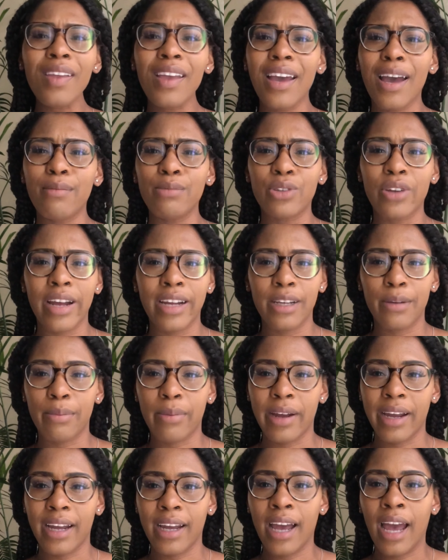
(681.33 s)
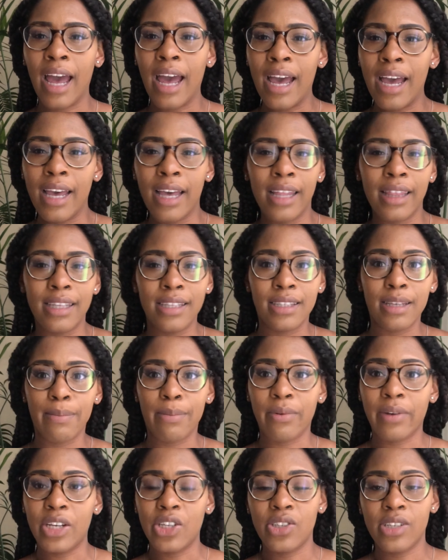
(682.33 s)
I'm trying to break the
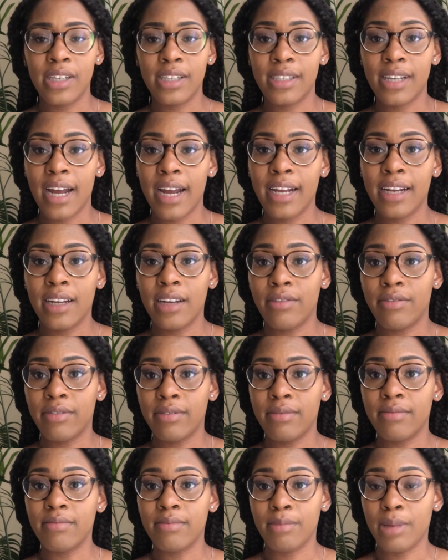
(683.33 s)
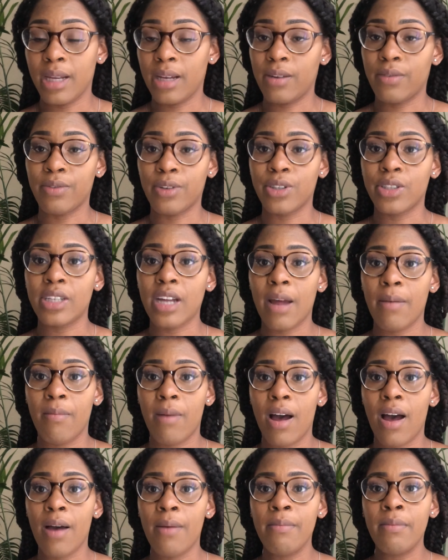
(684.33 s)
separation anxiety of being a first-time
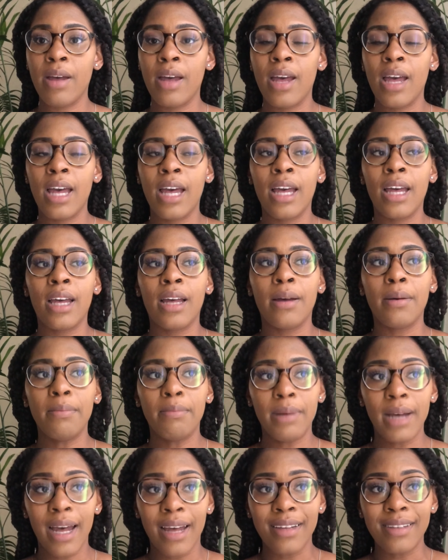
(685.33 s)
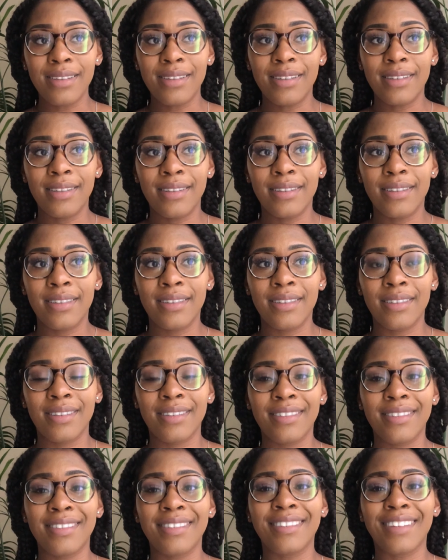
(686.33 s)
mom, but
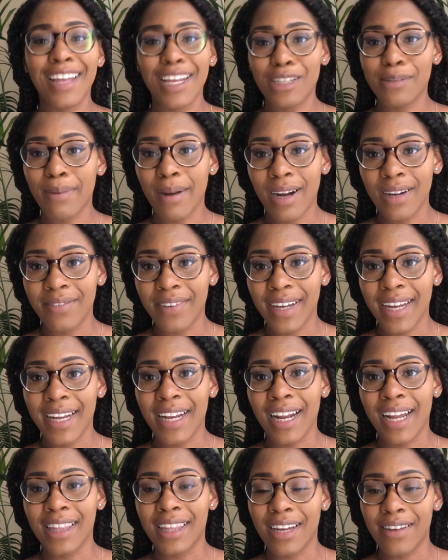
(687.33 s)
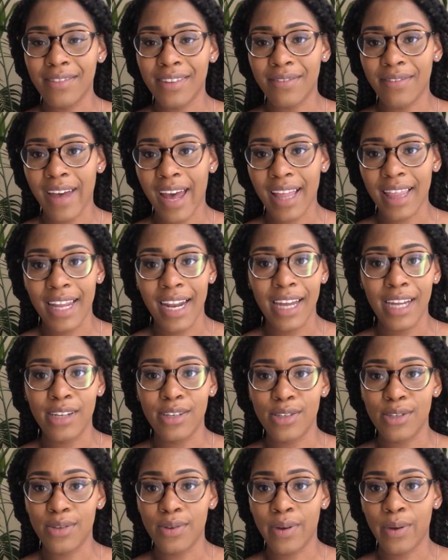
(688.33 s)
that's part of it. And I love the fact that I can
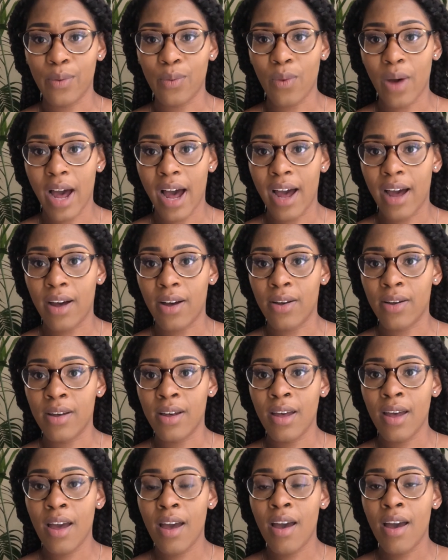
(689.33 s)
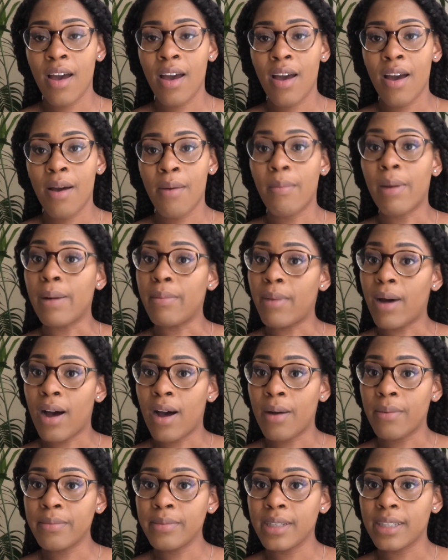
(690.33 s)
do it while my
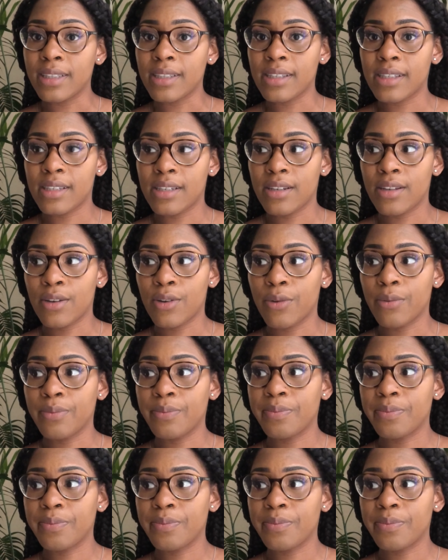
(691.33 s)
mom is still,